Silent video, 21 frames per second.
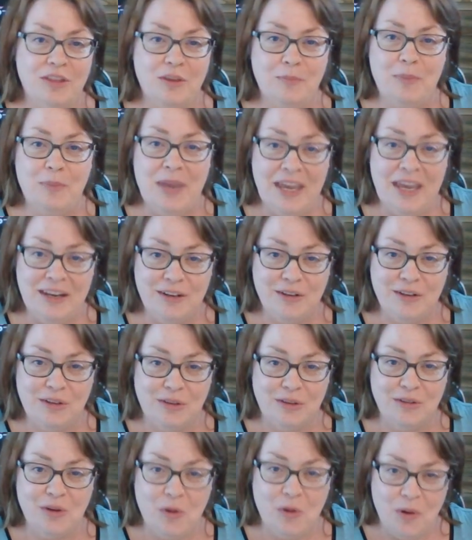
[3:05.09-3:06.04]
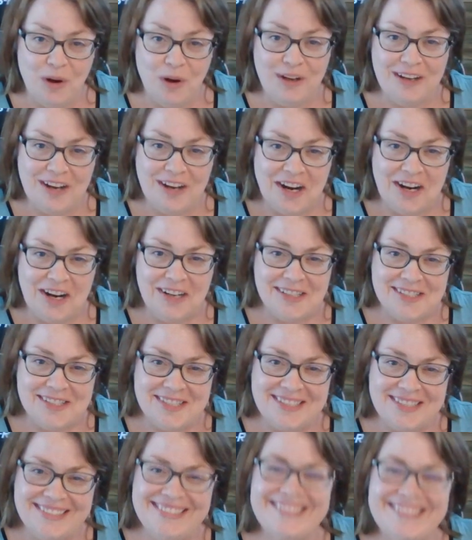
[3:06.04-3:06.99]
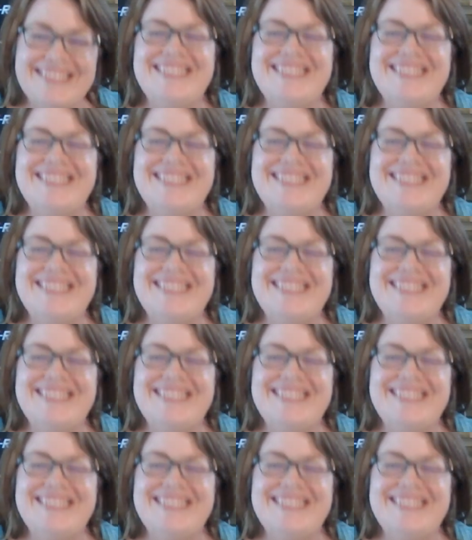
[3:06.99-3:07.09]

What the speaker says: the Pentacle Court cards."